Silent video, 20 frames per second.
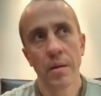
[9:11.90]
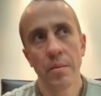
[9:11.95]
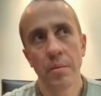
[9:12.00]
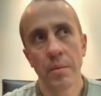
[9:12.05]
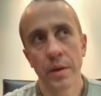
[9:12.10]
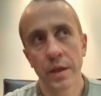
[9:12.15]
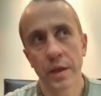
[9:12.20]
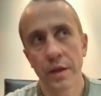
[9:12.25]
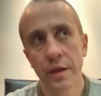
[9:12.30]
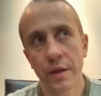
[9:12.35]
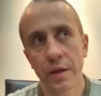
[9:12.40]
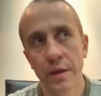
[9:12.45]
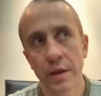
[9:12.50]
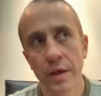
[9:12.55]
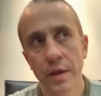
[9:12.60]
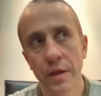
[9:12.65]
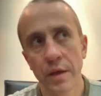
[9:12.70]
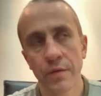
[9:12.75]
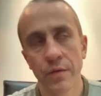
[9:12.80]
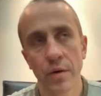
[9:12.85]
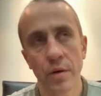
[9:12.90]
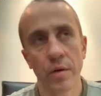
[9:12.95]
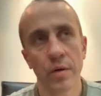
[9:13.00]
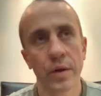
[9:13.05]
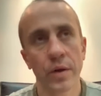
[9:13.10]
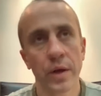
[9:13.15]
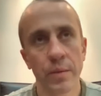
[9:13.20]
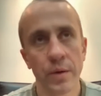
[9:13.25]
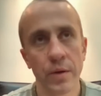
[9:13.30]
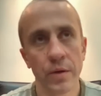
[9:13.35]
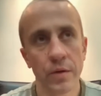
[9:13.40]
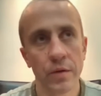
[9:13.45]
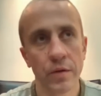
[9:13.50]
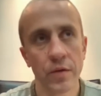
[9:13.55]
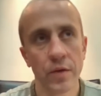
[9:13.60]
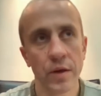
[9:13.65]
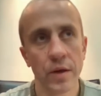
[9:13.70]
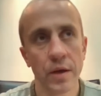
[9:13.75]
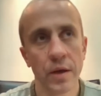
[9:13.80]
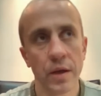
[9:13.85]
but I think for our
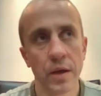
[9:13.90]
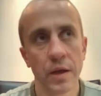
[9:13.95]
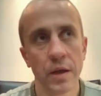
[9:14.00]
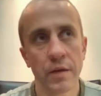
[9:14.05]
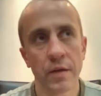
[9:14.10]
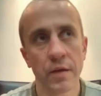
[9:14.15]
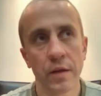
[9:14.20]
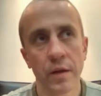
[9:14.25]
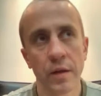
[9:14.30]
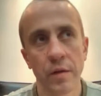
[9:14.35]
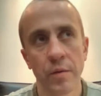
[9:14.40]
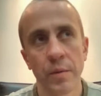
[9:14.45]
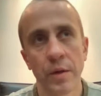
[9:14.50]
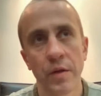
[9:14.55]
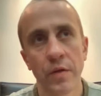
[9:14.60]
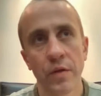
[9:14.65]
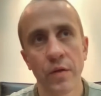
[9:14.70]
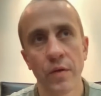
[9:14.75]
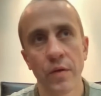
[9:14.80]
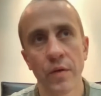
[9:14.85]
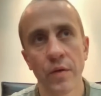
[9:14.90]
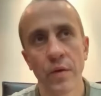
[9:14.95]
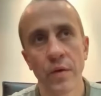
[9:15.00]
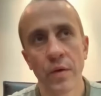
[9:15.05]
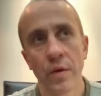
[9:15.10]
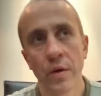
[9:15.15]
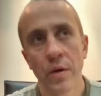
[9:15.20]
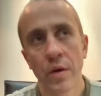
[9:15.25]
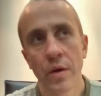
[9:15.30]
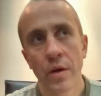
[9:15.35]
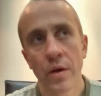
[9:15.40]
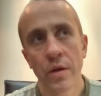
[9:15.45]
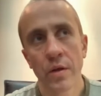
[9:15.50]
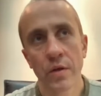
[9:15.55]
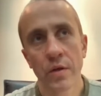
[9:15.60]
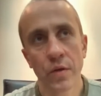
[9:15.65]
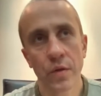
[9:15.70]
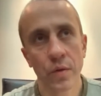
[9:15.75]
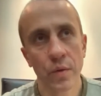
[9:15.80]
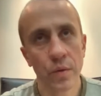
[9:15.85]
community, it's a little bit too
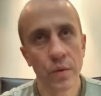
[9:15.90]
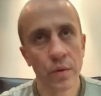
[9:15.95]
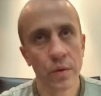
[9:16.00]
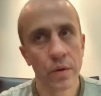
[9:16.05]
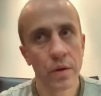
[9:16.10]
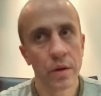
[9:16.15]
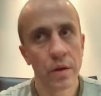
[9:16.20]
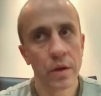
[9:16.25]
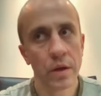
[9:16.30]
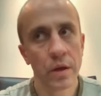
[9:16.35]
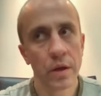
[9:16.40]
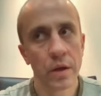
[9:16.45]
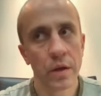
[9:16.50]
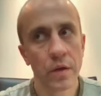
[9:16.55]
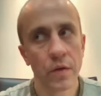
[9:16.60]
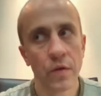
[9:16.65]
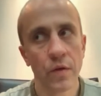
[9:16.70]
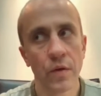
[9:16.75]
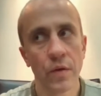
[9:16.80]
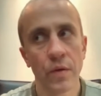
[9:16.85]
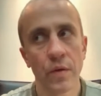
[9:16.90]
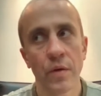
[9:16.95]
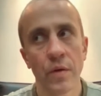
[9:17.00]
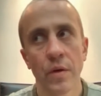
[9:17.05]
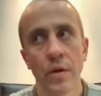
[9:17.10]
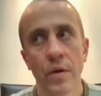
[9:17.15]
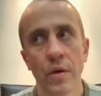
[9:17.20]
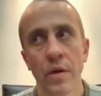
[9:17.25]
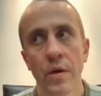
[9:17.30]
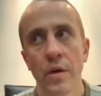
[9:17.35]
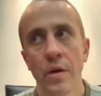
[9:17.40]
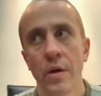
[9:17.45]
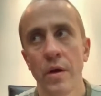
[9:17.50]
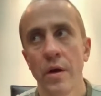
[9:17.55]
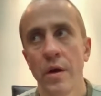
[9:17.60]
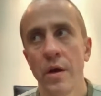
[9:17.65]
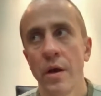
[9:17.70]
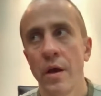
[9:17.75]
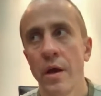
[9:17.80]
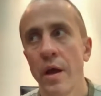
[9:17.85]
soon to
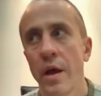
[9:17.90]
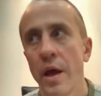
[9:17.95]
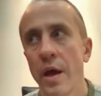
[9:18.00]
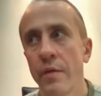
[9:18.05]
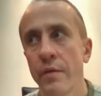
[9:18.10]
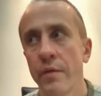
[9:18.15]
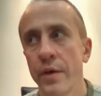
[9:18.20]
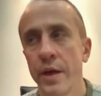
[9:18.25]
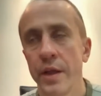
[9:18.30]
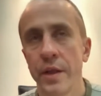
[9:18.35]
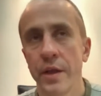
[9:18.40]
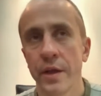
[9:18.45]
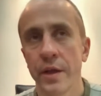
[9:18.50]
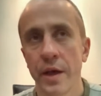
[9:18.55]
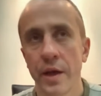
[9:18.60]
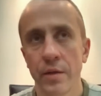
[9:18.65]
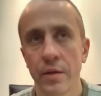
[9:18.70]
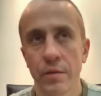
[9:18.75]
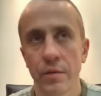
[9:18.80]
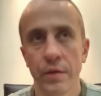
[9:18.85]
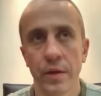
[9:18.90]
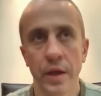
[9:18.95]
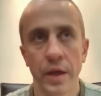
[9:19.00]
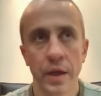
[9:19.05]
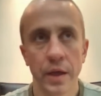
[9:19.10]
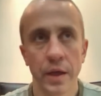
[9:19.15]
have any kind of